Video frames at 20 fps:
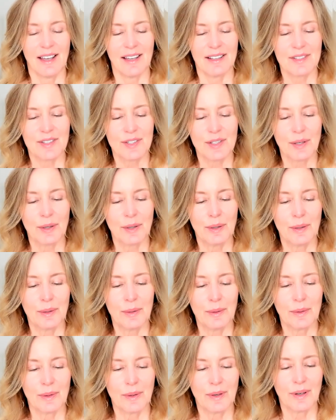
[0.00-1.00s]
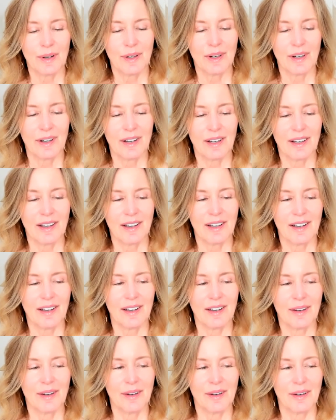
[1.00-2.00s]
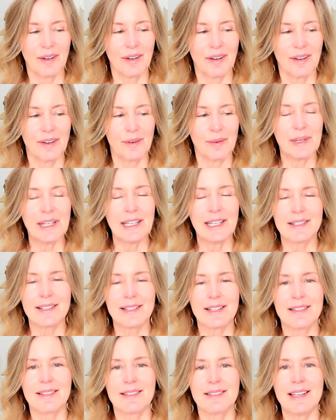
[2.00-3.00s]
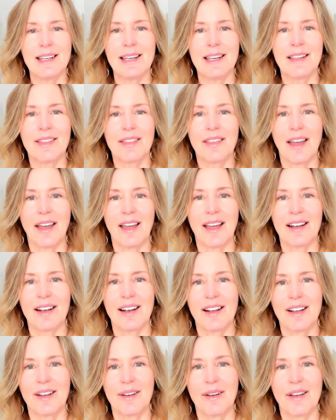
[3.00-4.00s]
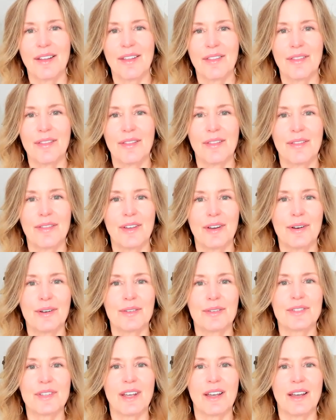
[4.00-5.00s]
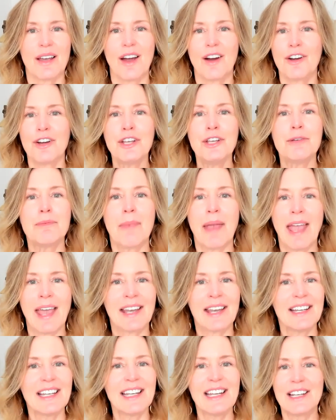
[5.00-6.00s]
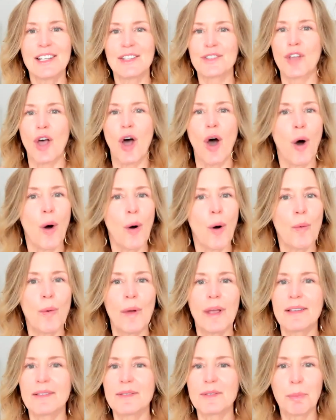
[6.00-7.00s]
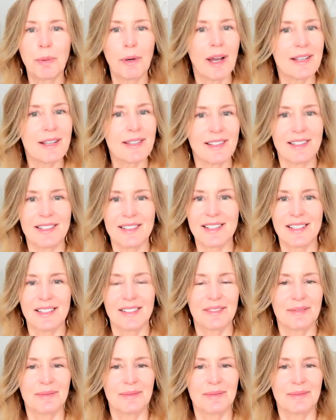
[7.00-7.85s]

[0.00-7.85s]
And so we get to see that there's our humanity is always present.